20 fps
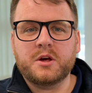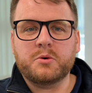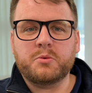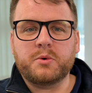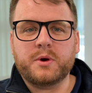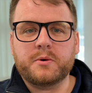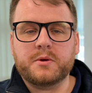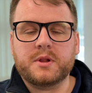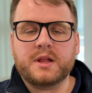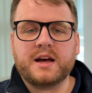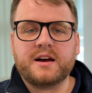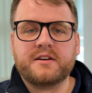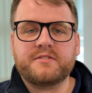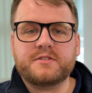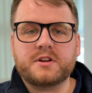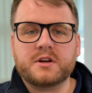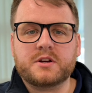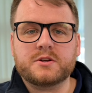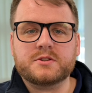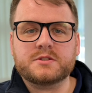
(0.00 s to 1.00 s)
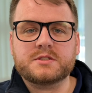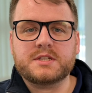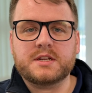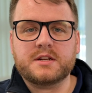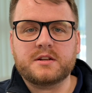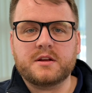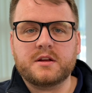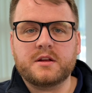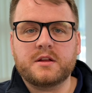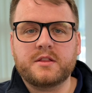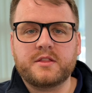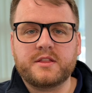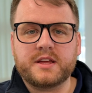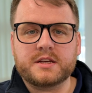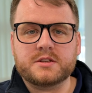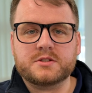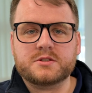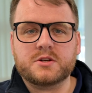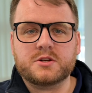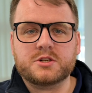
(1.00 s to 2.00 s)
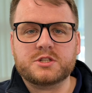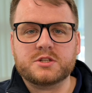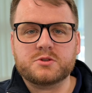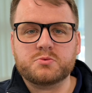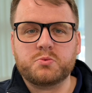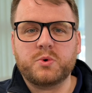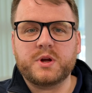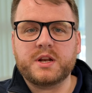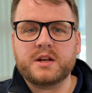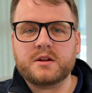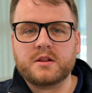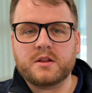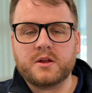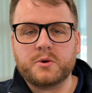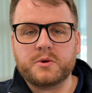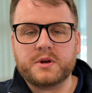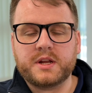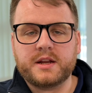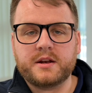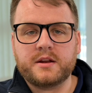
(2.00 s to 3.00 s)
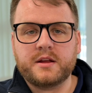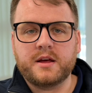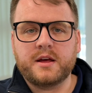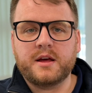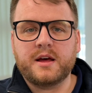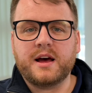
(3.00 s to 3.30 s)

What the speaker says: we will have to consider things such as wind loading